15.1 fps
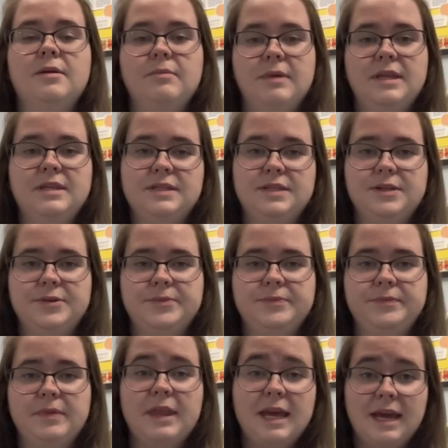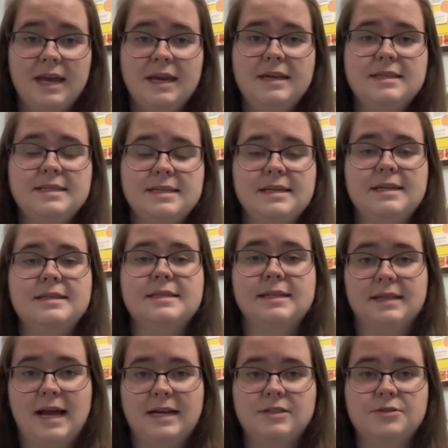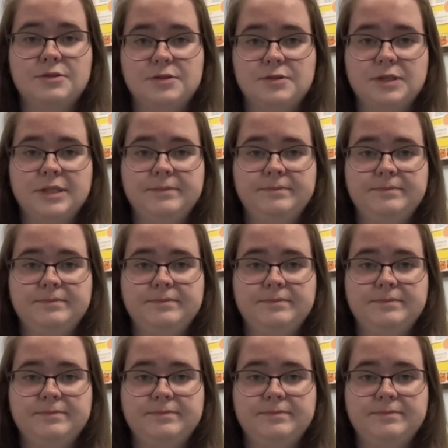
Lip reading: Myth 2. AAC is a last resort.